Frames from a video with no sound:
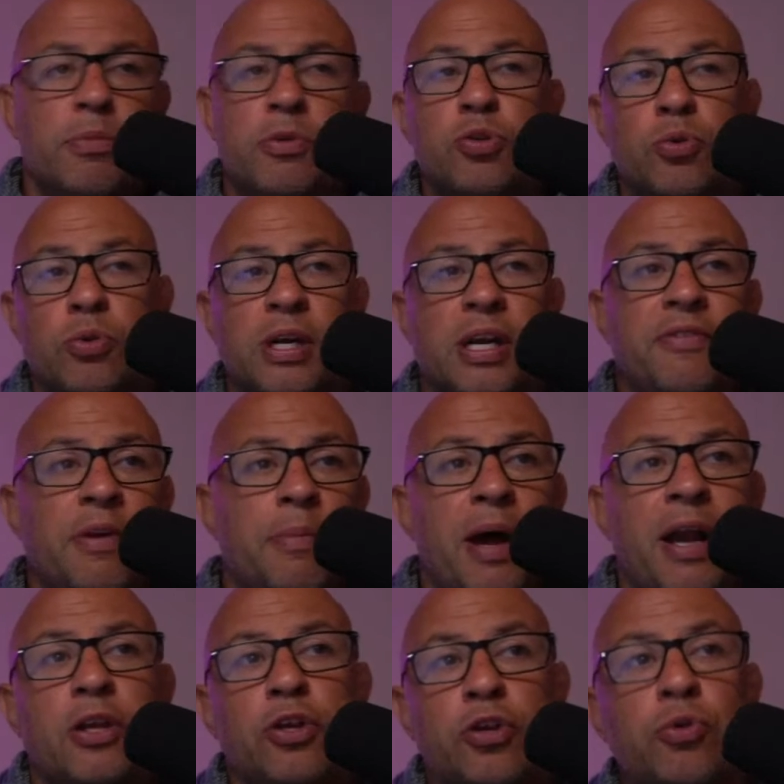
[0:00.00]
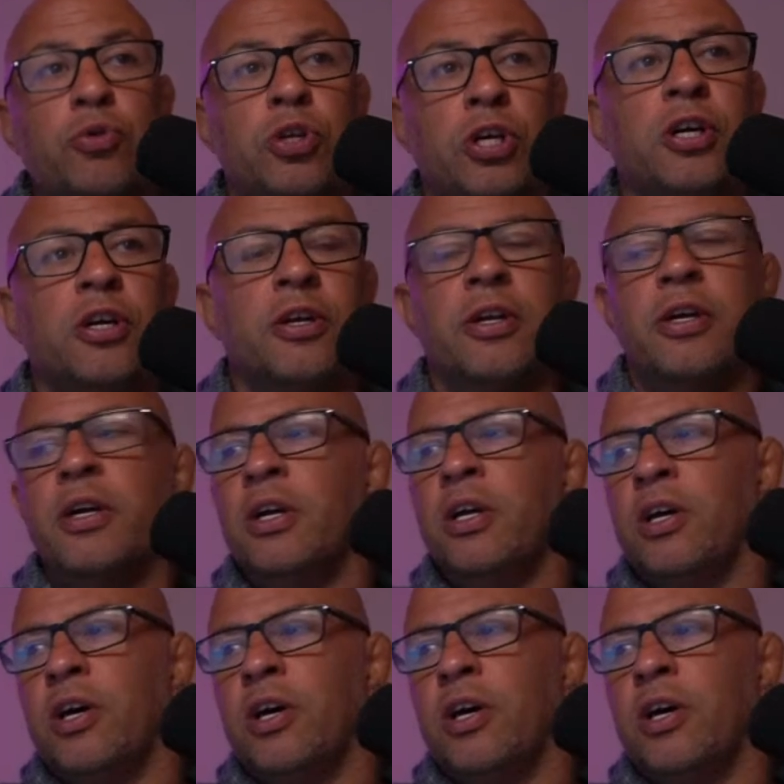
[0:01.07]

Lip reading: I'm not talking even about a union.